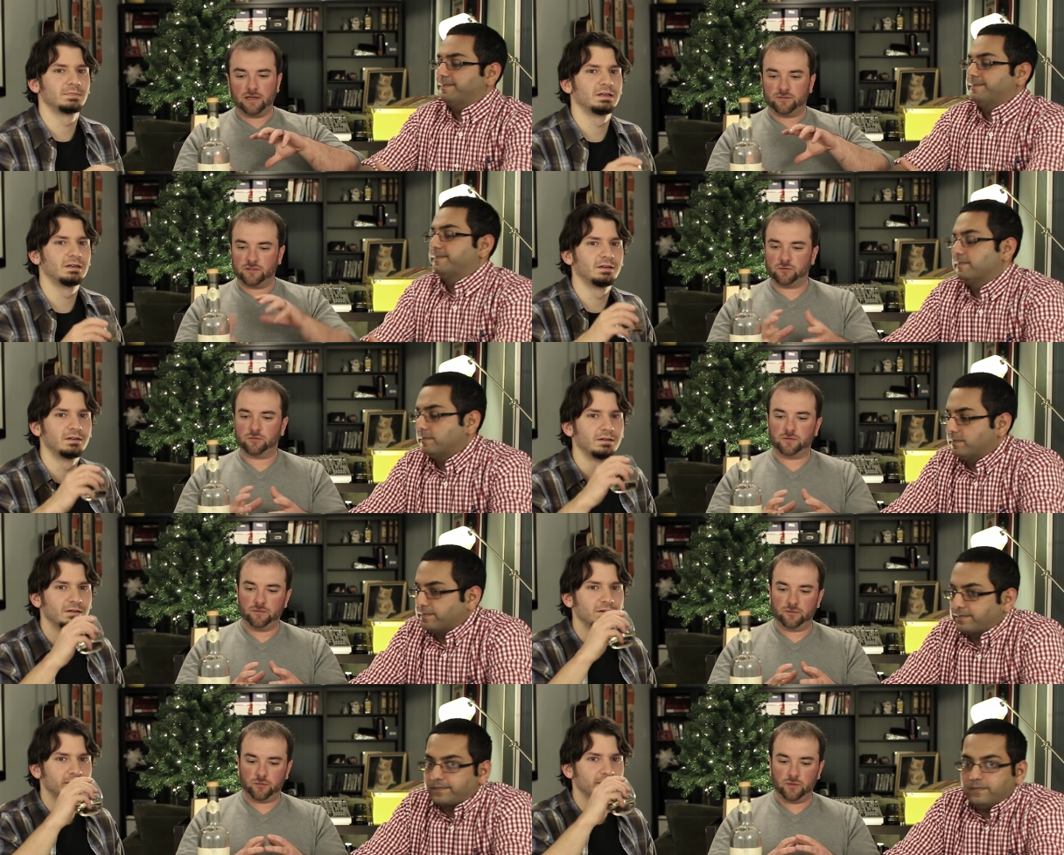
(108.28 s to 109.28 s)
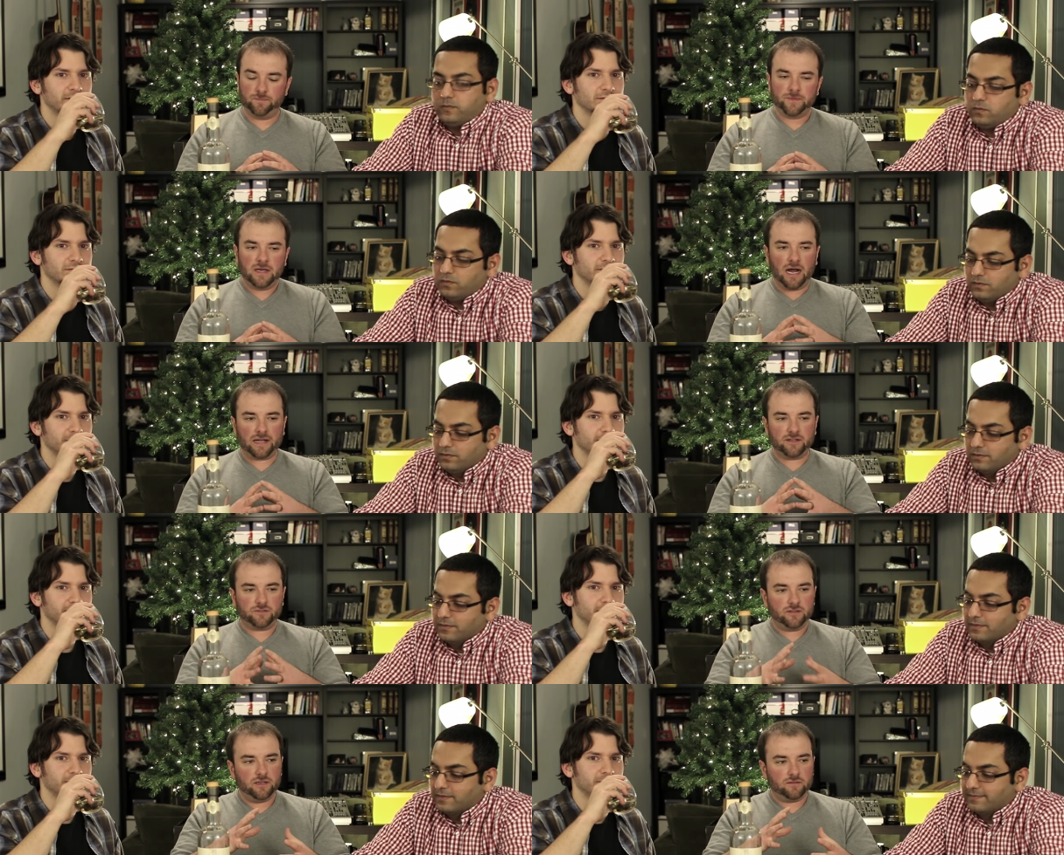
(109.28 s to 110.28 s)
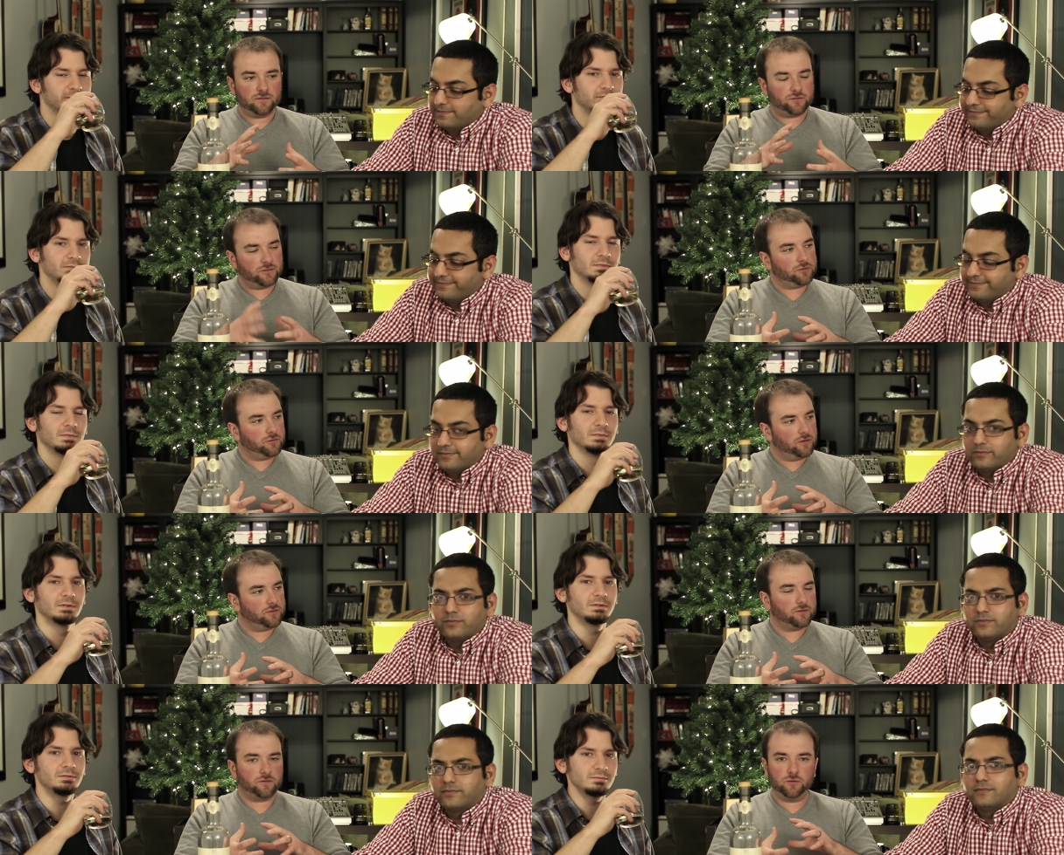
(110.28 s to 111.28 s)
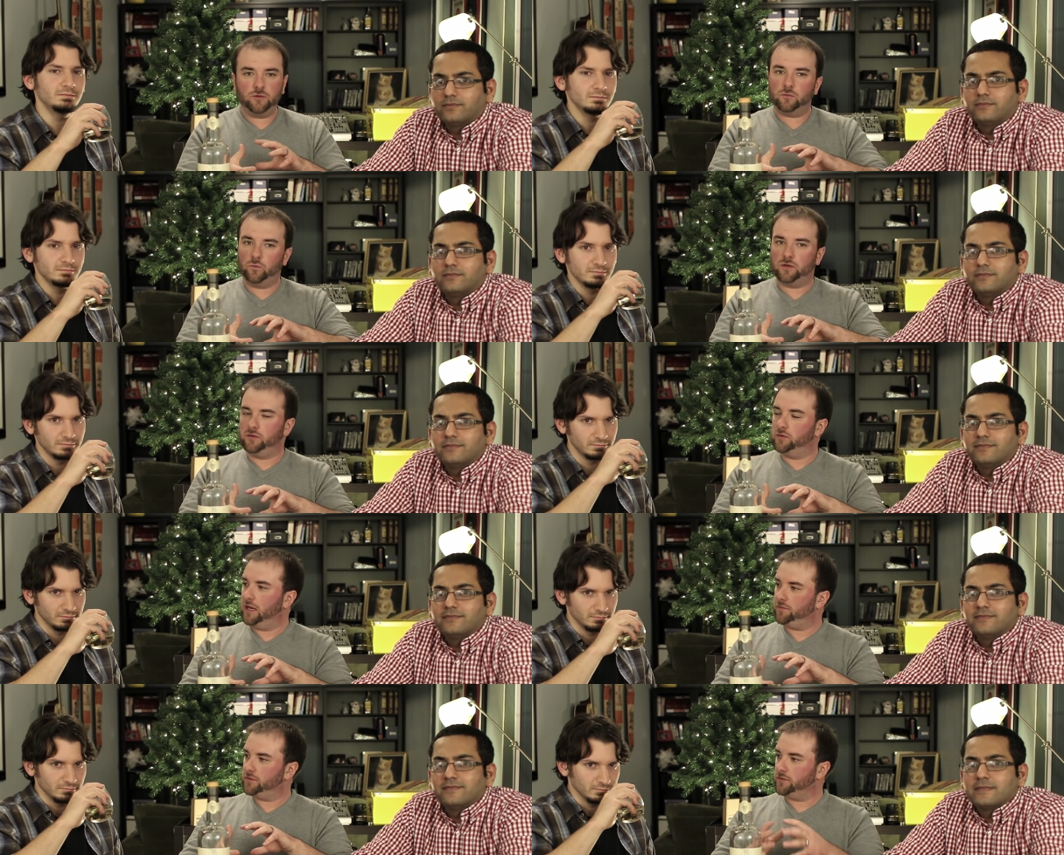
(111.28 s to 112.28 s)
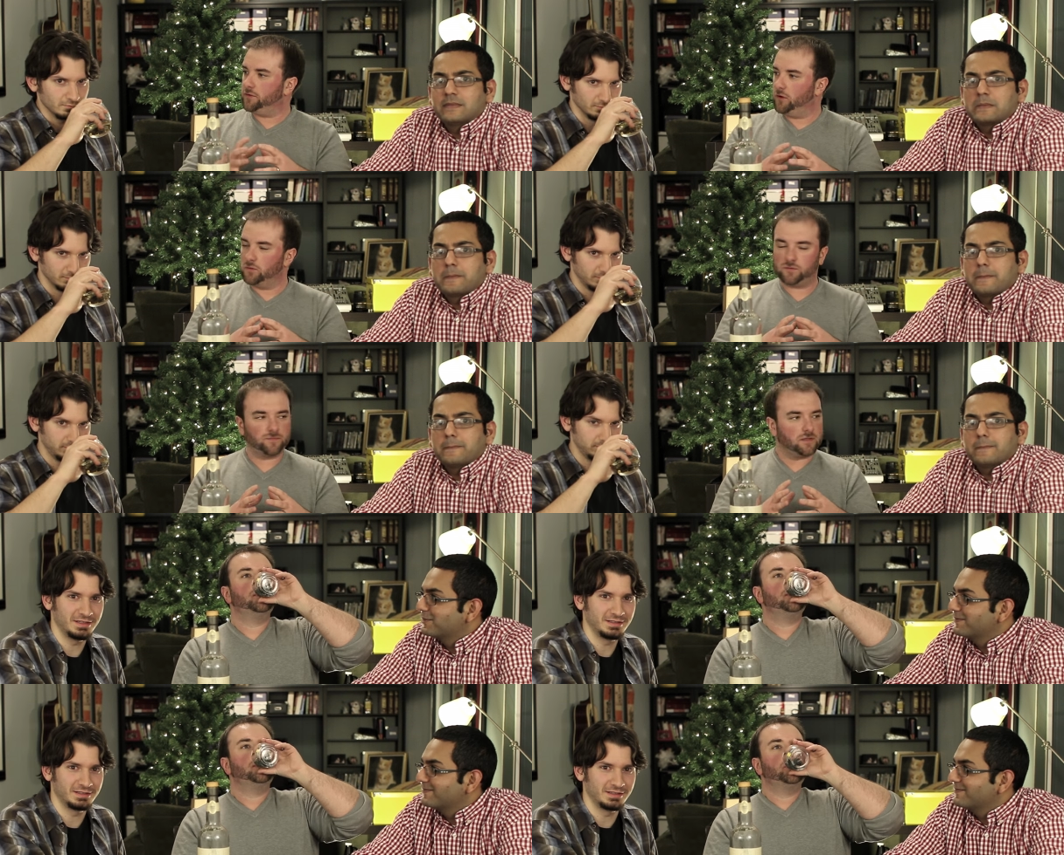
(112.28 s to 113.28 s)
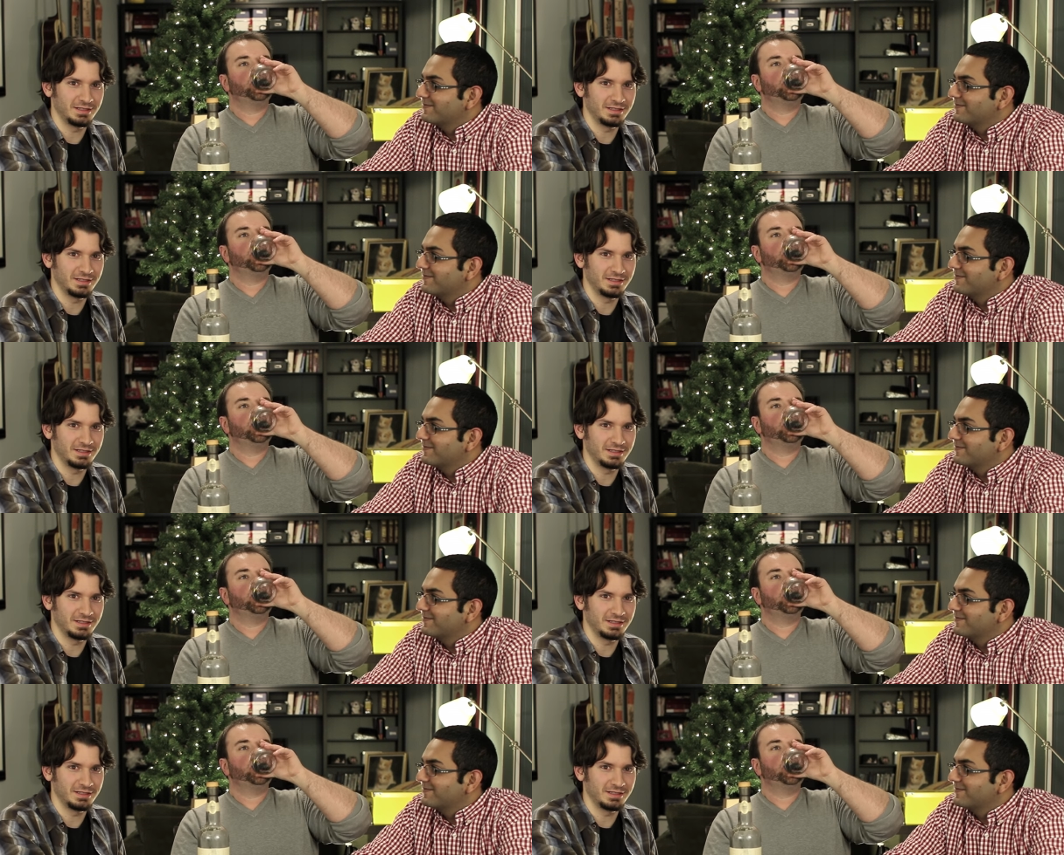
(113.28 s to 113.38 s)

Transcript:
Speaker 1: and citrus flavors to it. I can see citrus to it when you have it to the nose. Says the